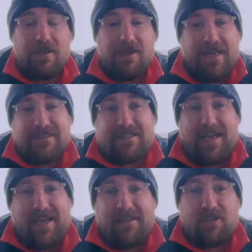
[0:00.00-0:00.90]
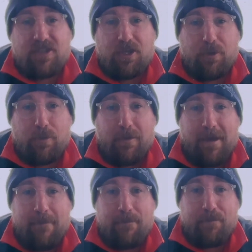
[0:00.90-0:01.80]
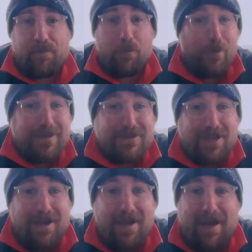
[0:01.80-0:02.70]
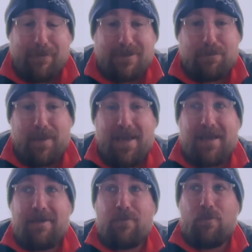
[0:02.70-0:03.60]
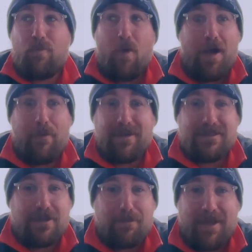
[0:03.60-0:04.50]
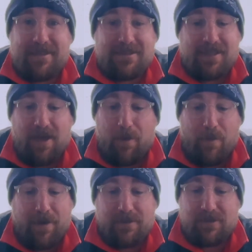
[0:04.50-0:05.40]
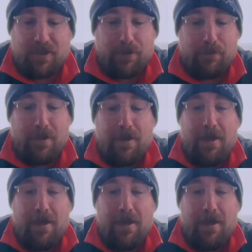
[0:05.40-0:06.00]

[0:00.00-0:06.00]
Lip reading: let's get into the winter, how it's been, why I went to the places that I went to,